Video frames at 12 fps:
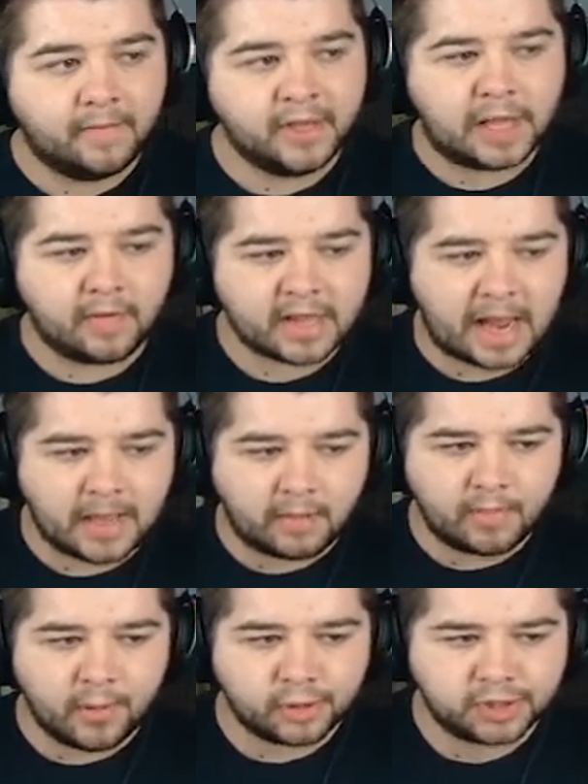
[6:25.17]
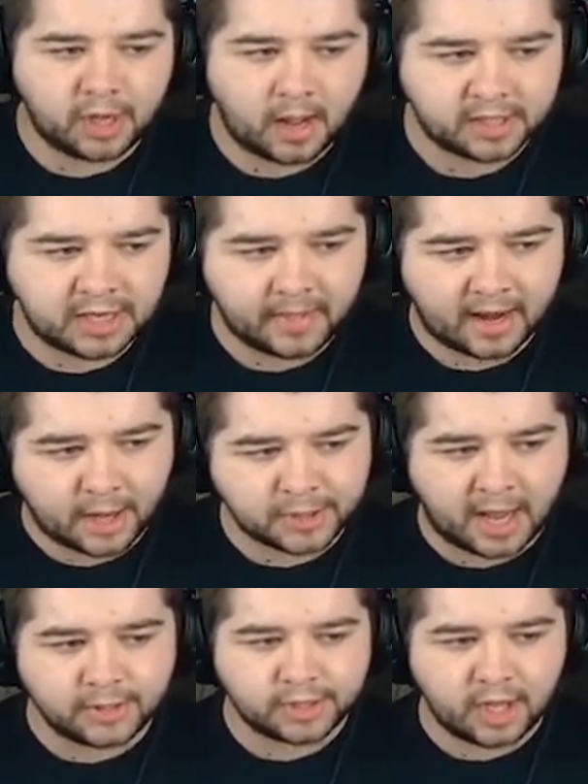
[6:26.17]
We go again, though, with Musiala down the
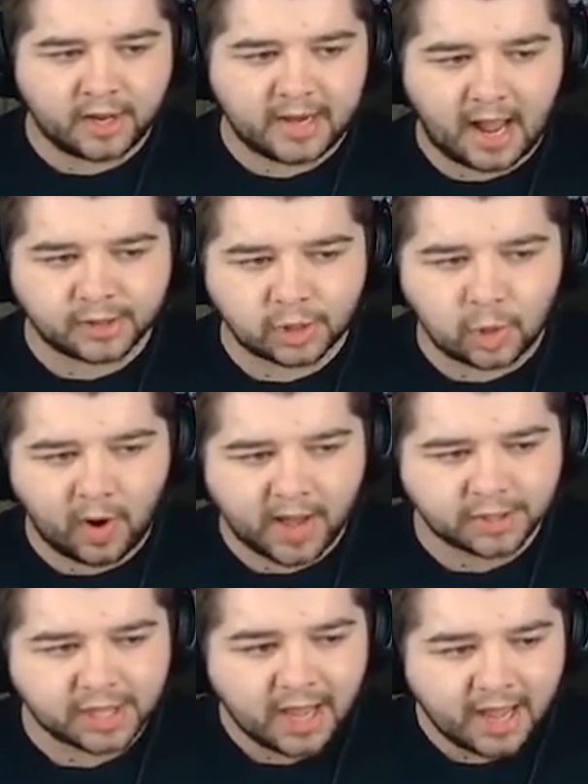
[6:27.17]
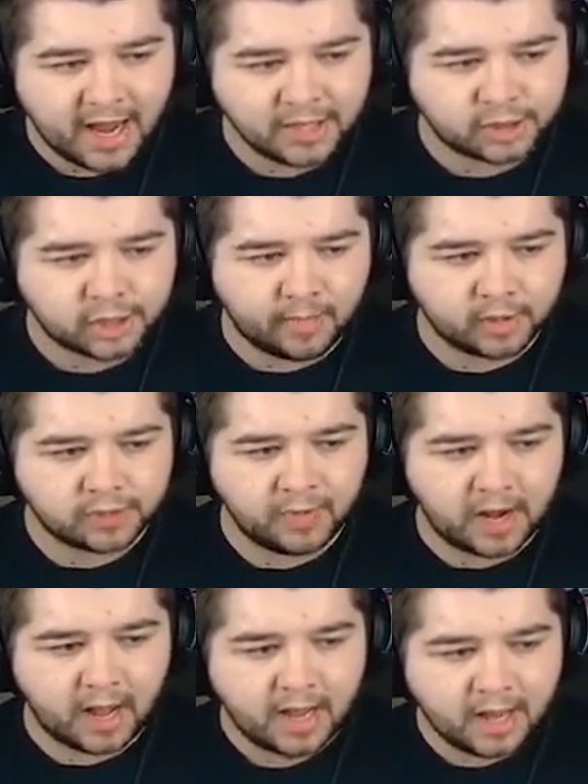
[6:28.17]
left-hand side, as always, into Thomas
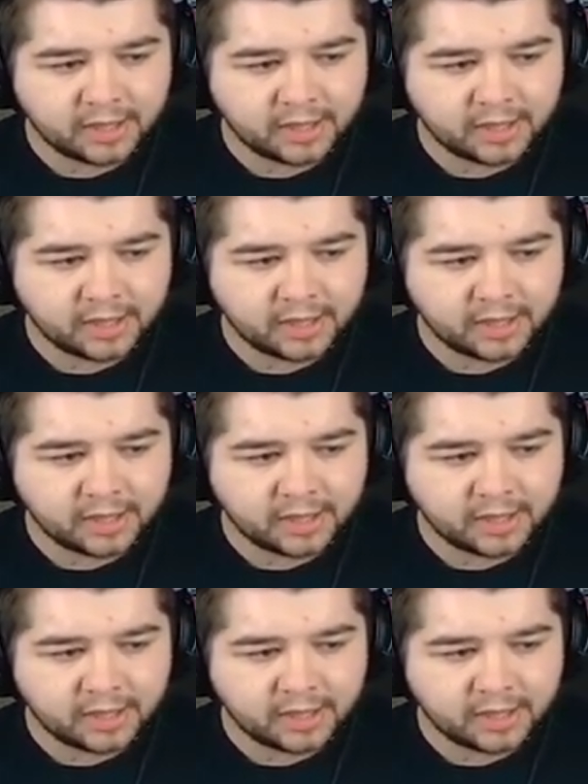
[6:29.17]
Müller.